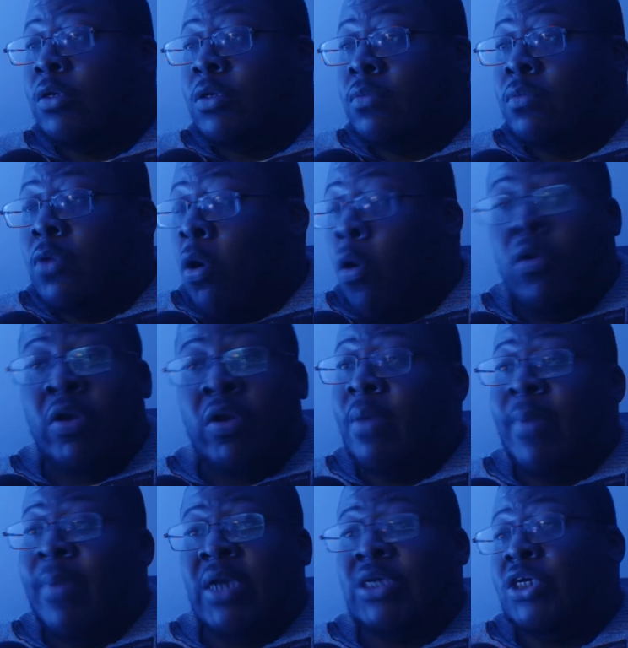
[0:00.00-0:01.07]
All of your
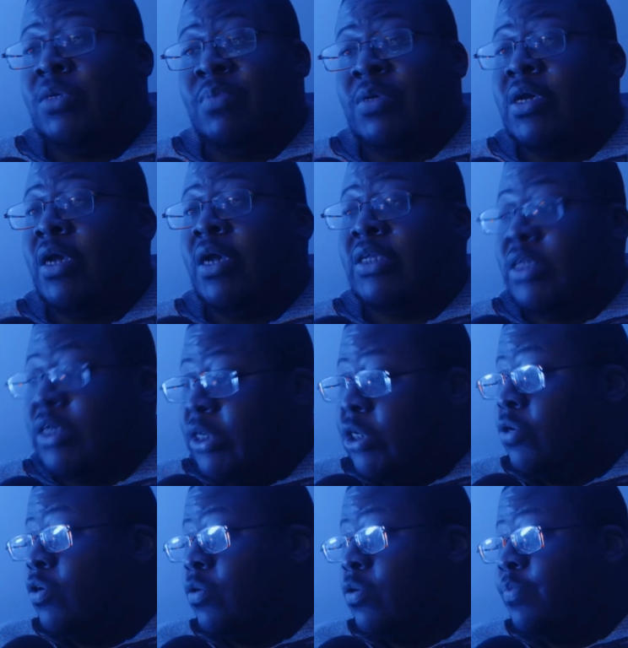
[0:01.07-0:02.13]
best shit, because this is
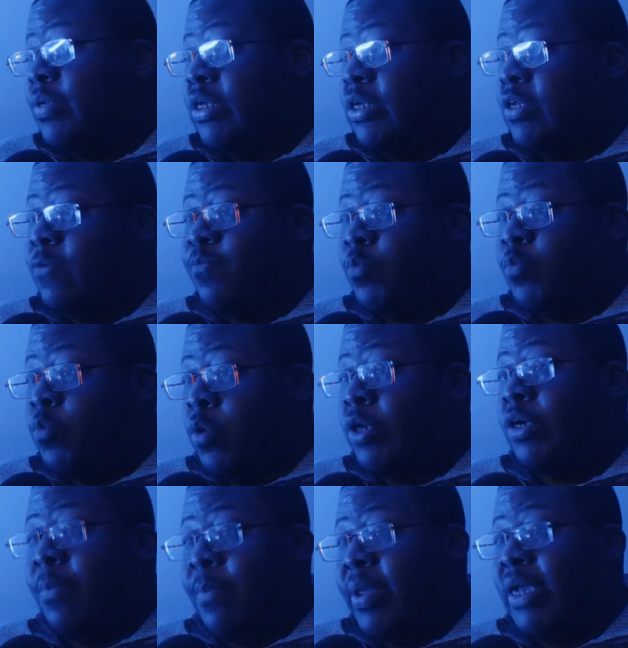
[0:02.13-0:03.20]
going to be one of the
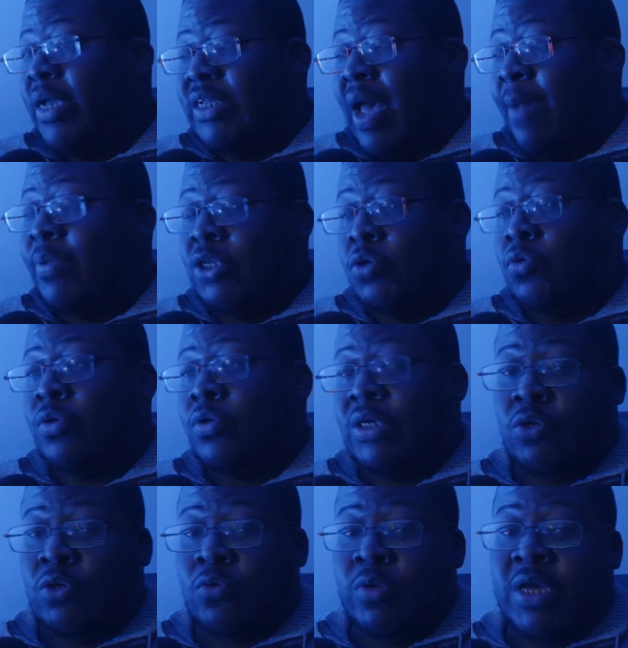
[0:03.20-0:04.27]
biggest opportunities
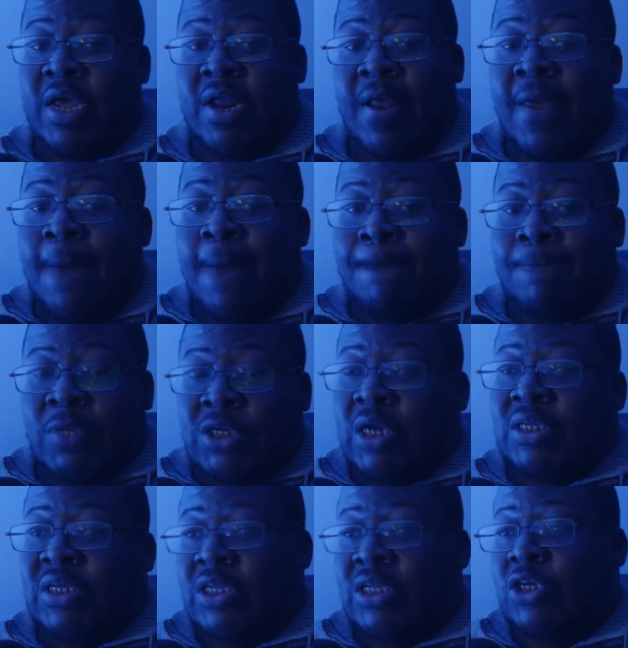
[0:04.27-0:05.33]
you get just
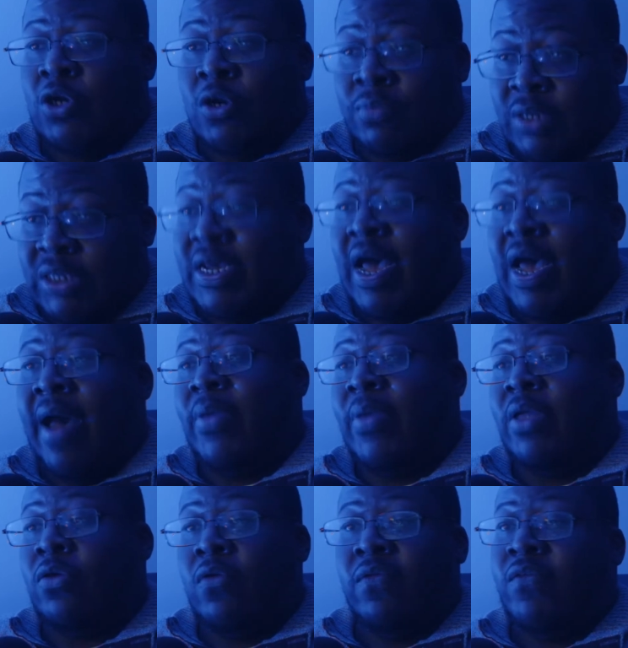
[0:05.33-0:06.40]
in terms of timing.
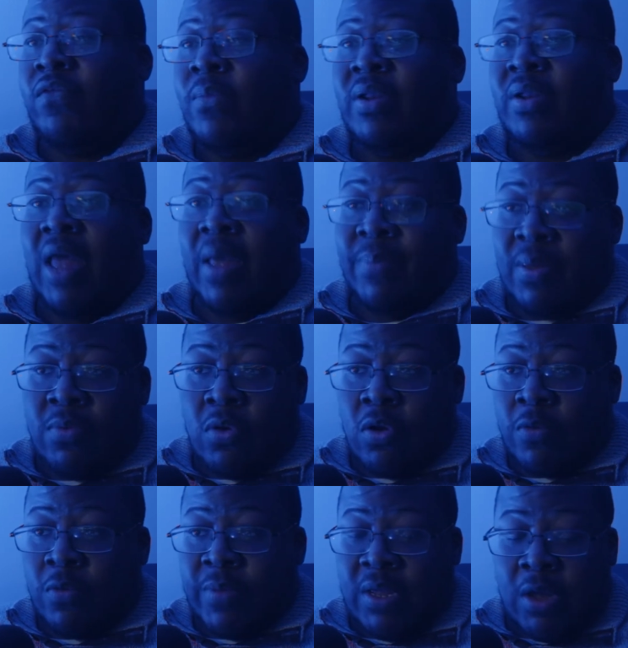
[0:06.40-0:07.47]
You feel me? Like, people going to
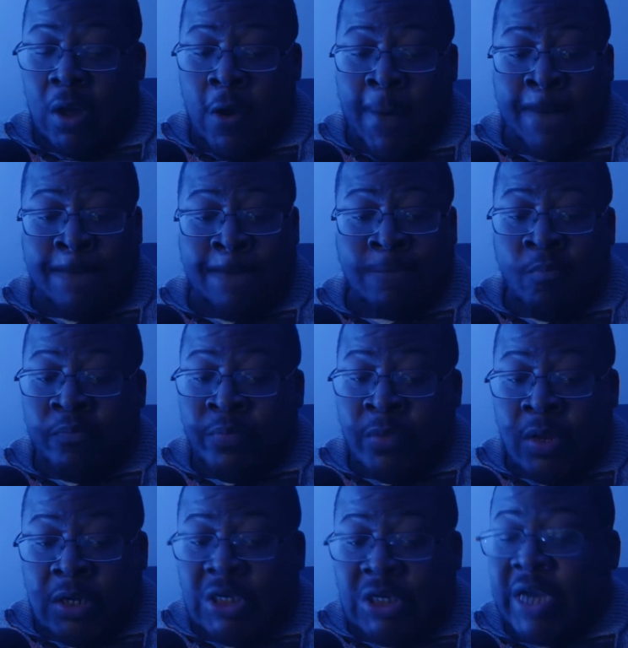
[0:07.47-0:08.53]
be um
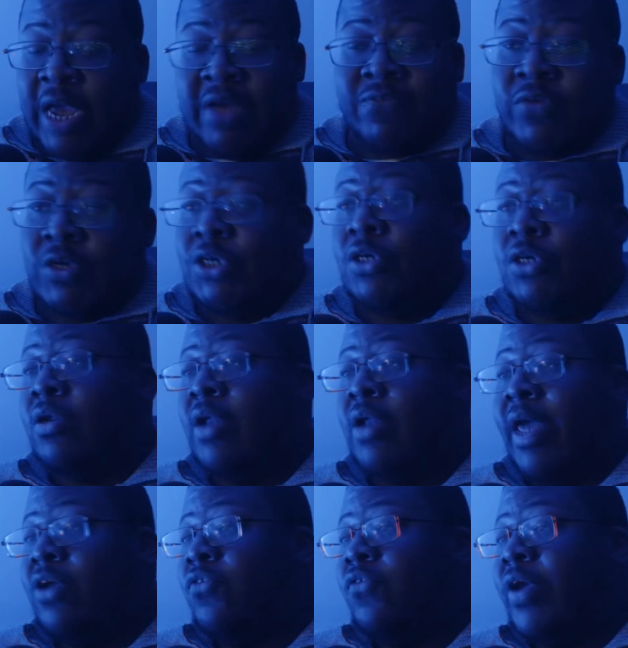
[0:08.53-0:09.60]
checking for Sug like
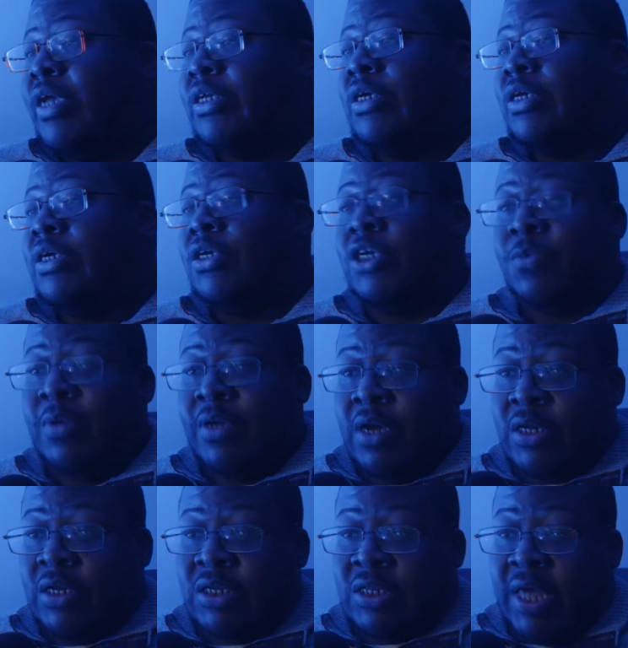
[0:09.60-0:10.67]
crazy just
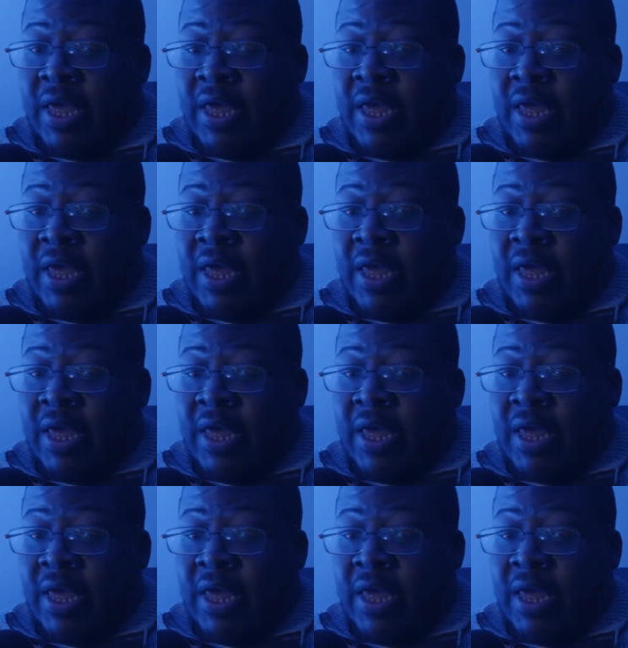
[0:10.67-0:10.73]
because they